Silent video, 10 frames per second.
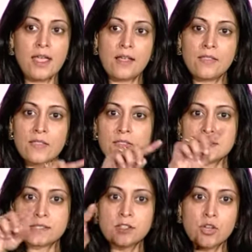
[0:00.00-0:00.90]
And then
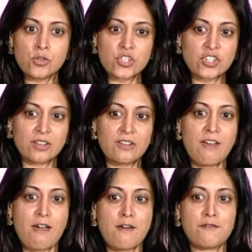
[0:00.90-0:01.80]
this notion
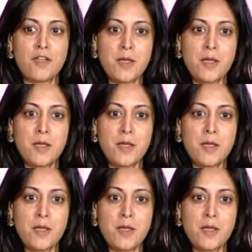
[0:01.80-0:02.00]
of